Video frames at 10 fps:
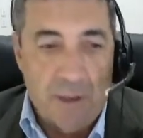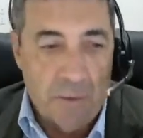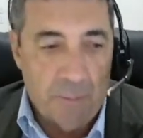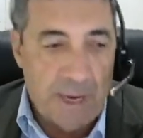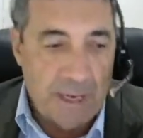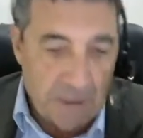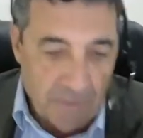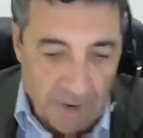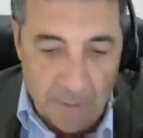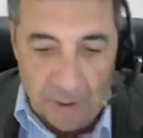and planning and
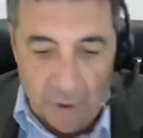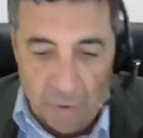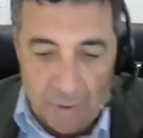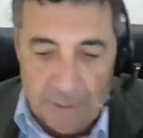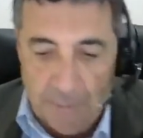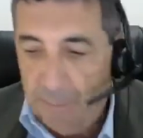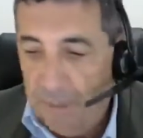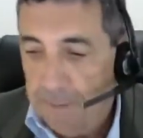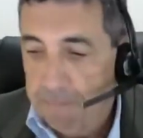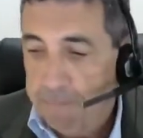environment law is implemented.